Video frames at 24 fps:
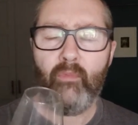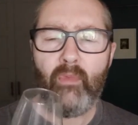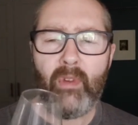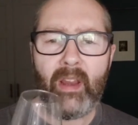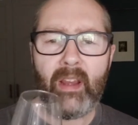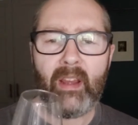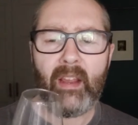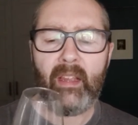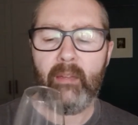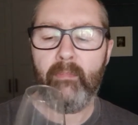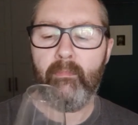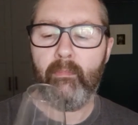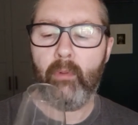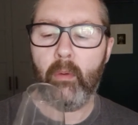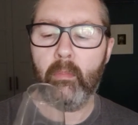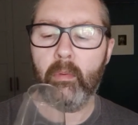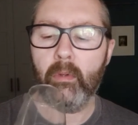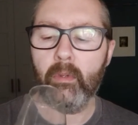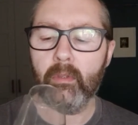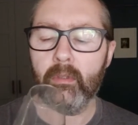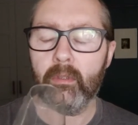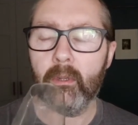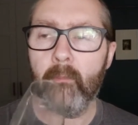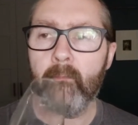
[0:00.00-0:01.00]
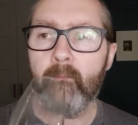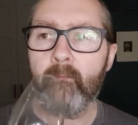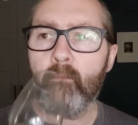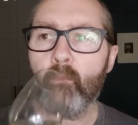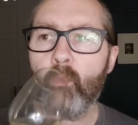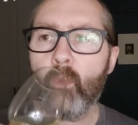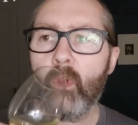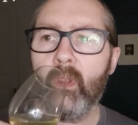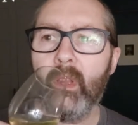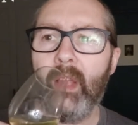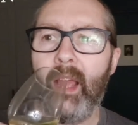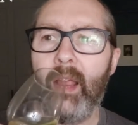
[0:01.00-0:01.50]
Really nice bubbles,
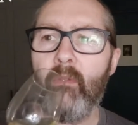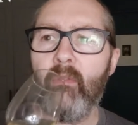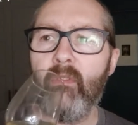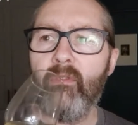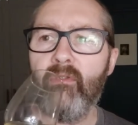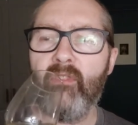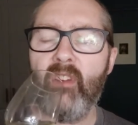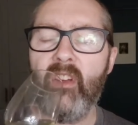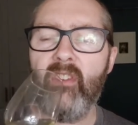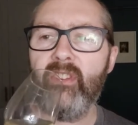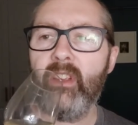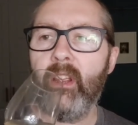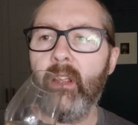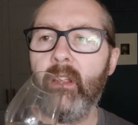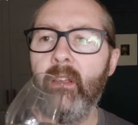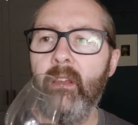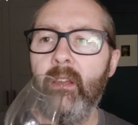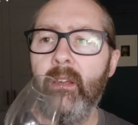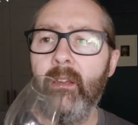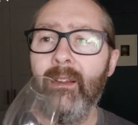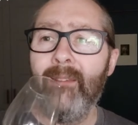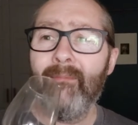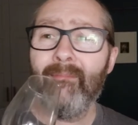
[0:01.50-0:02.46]
light, refreshing.